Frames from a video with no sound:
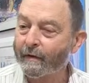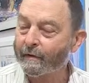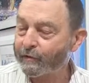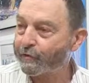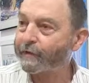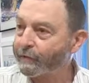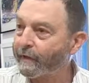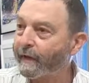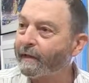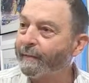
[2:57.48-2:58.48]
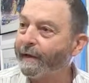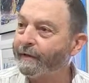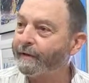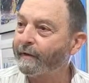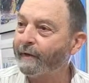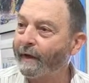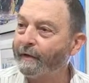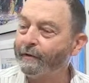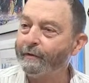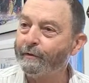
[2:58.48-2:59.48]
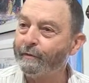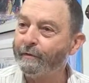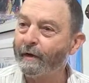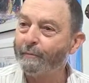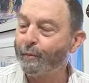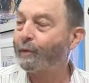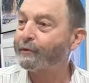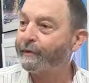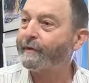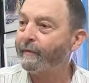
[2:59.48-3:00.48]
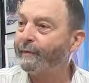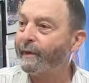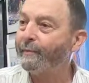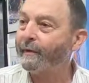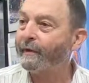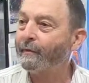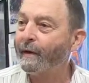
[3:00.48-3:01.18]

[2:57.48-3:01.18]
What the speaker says: structural elements that I could do portraits of people and